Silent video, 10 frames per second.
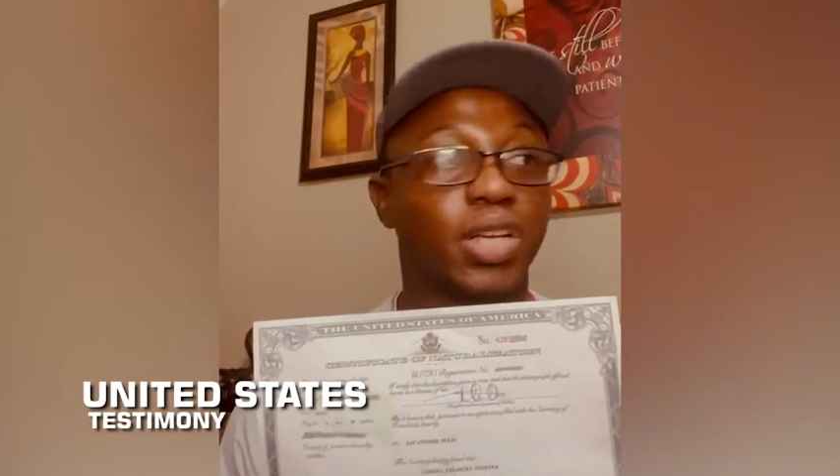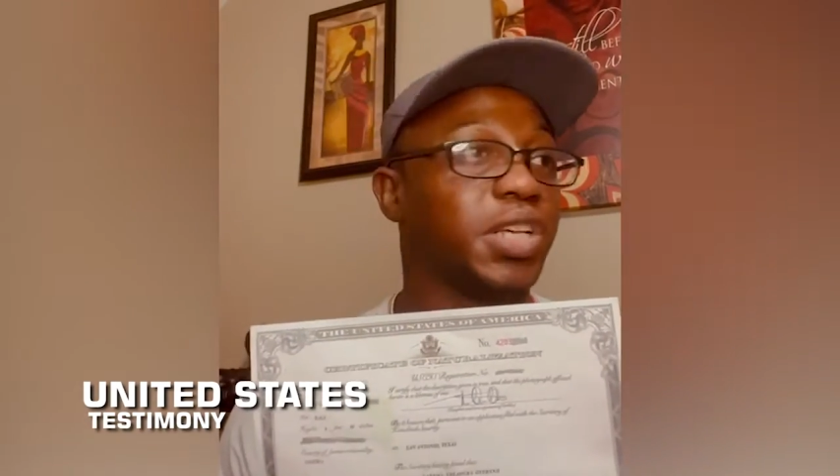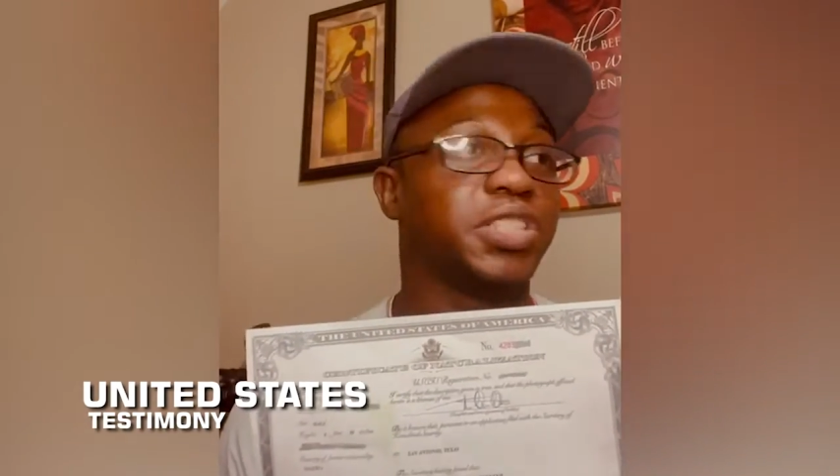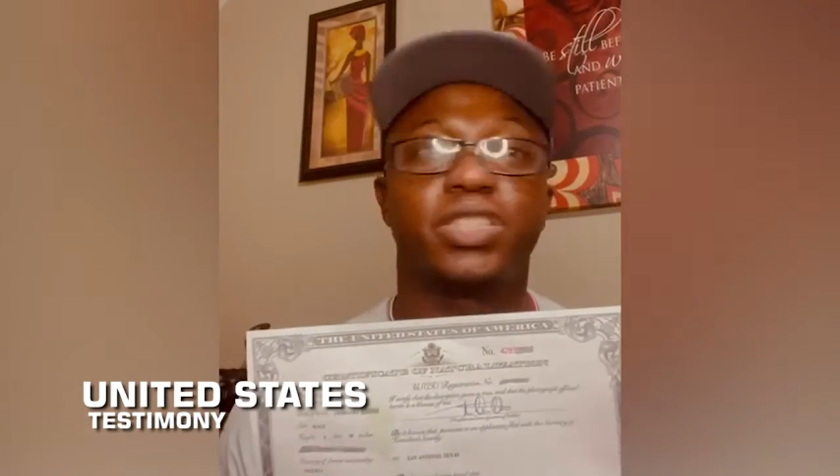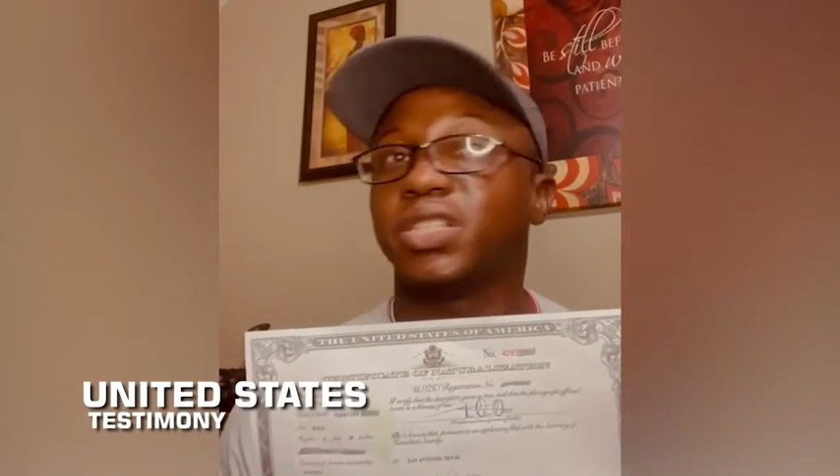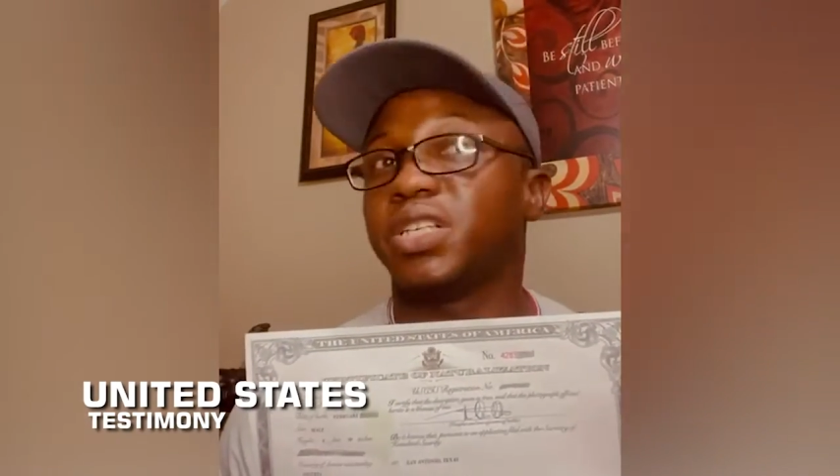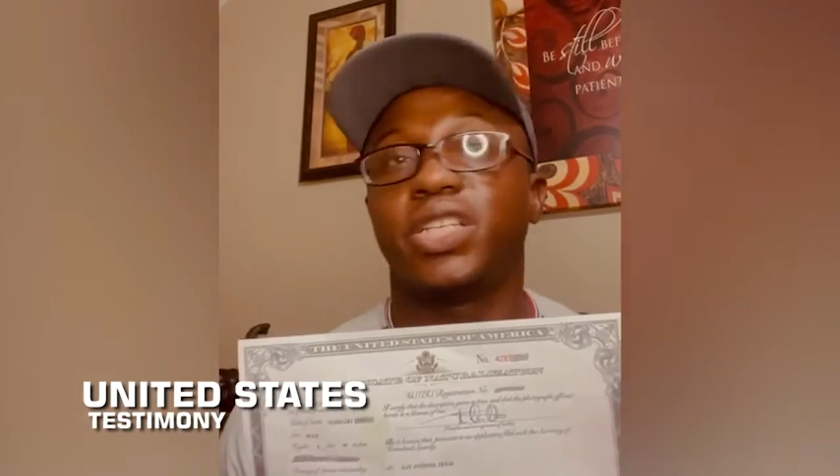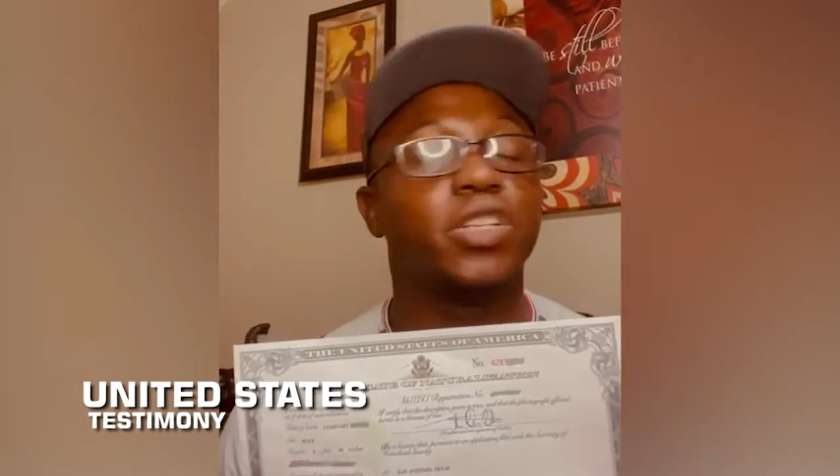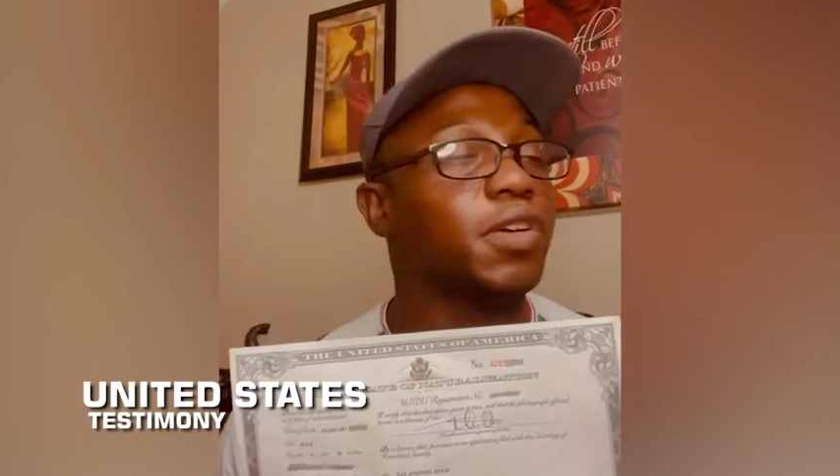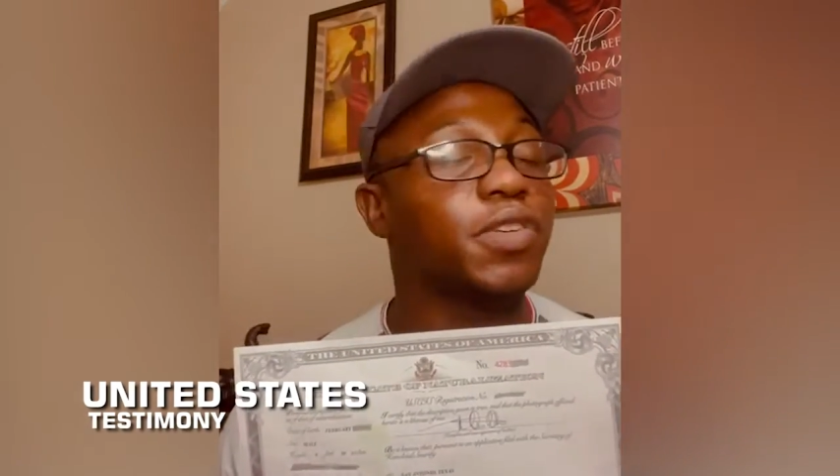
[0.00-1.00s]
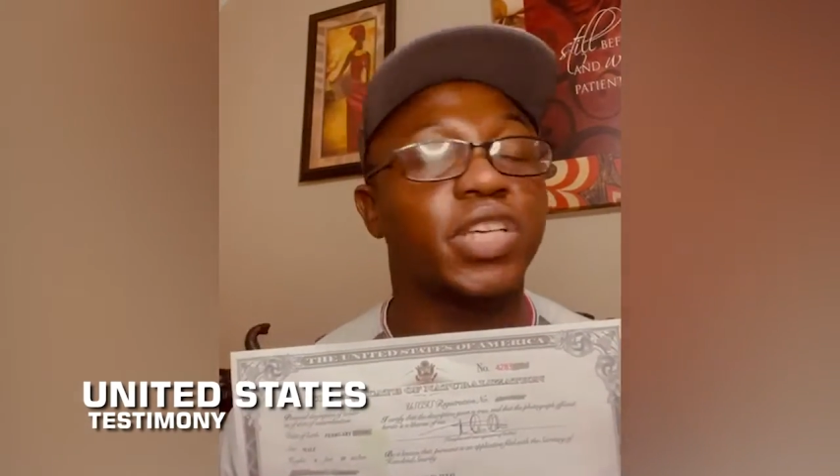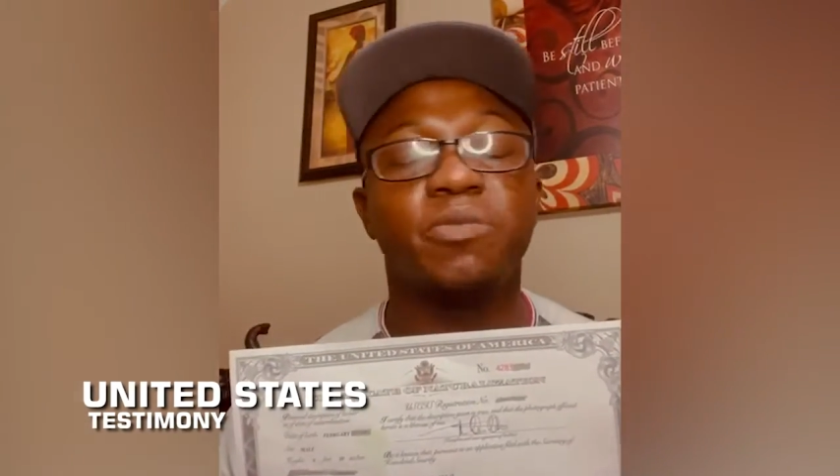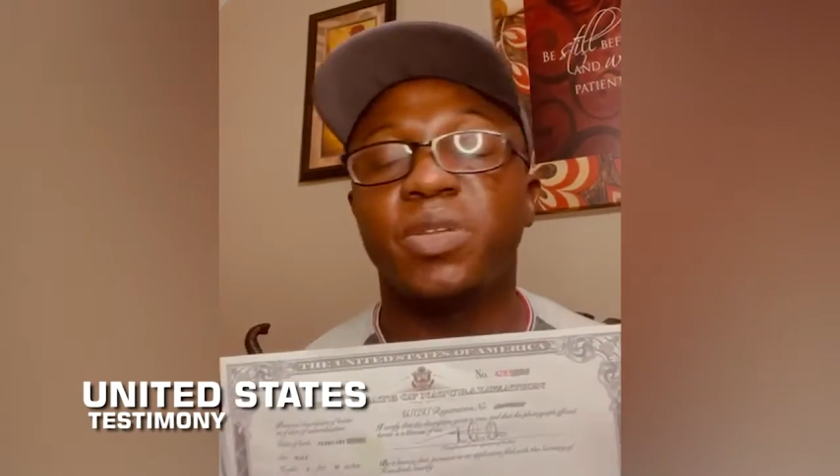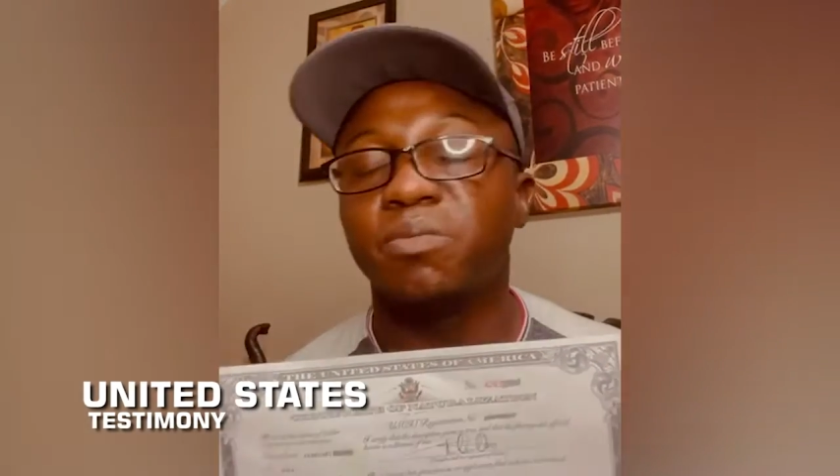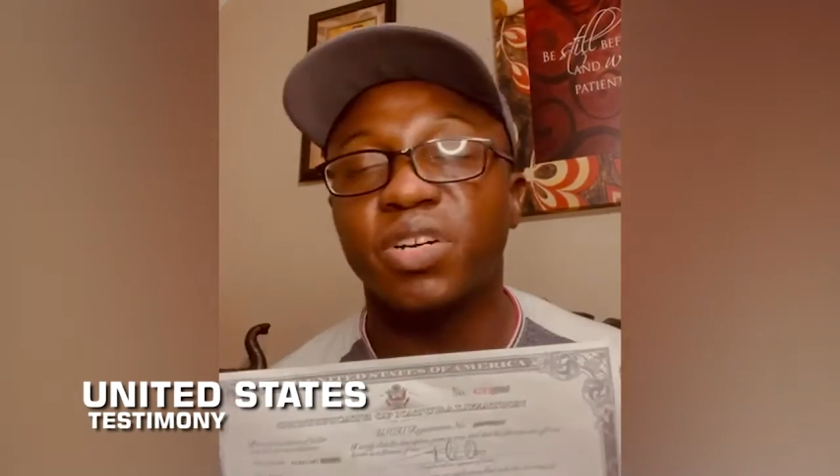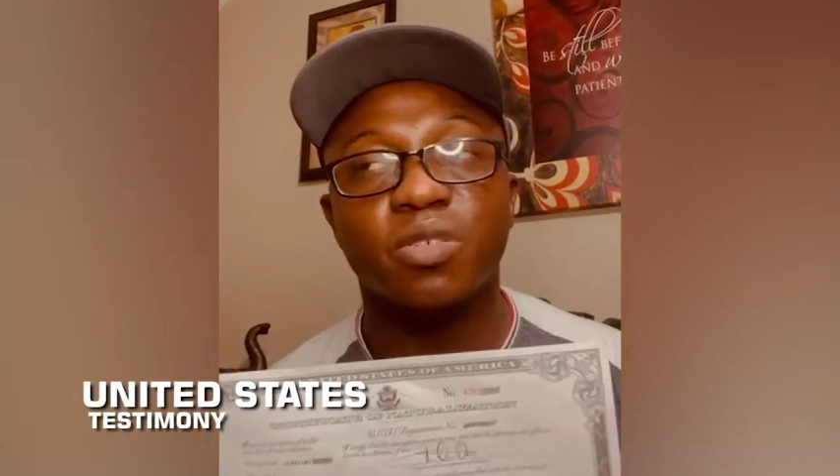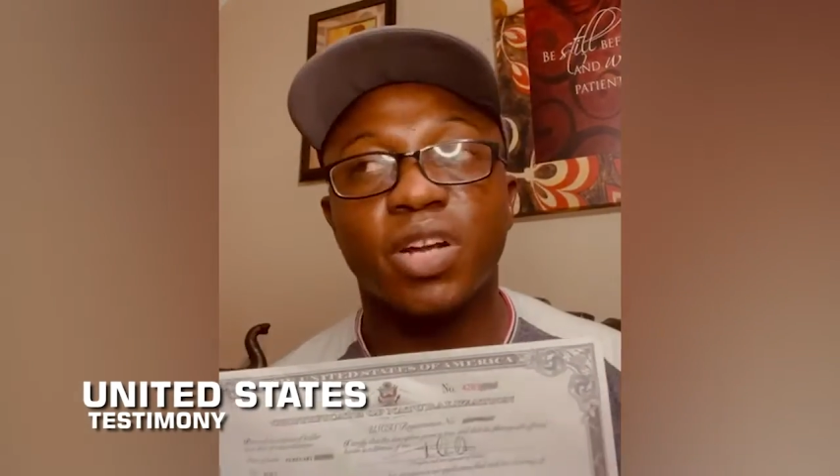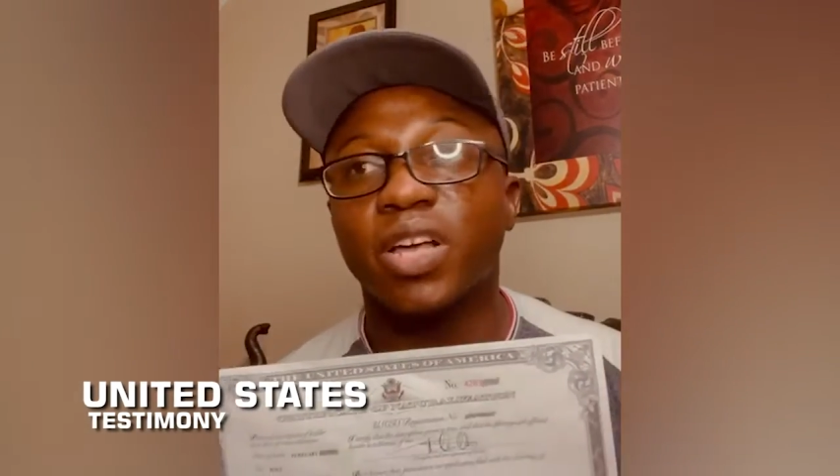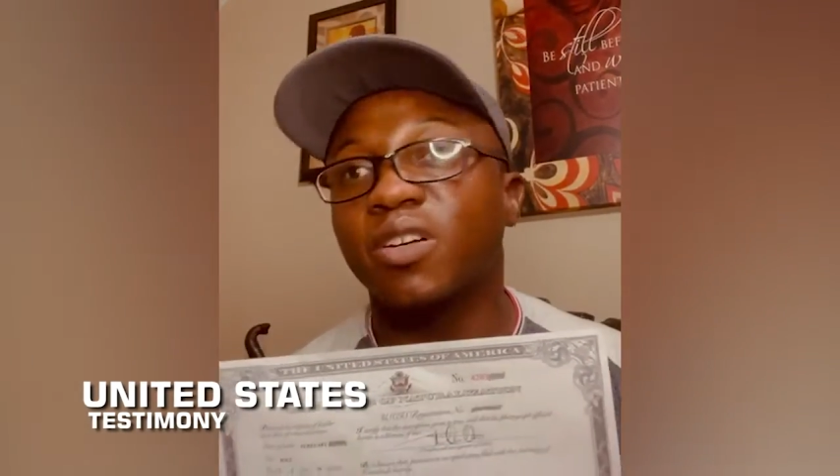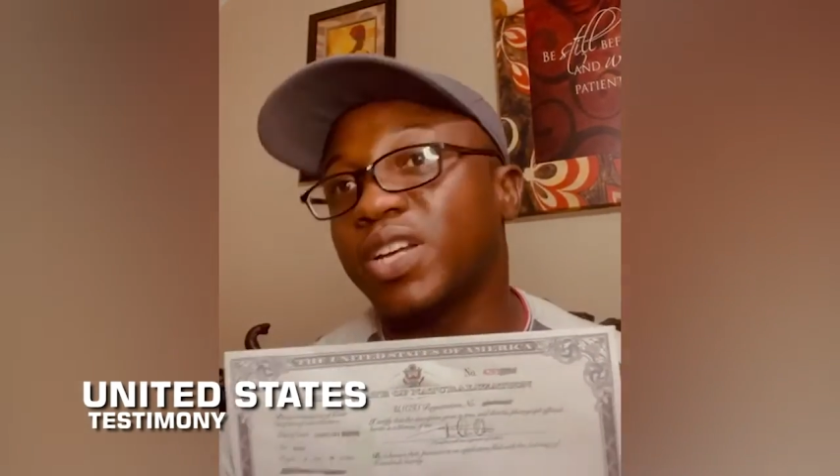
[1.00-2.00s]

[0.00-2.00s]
he, he did not even give me a miracle like,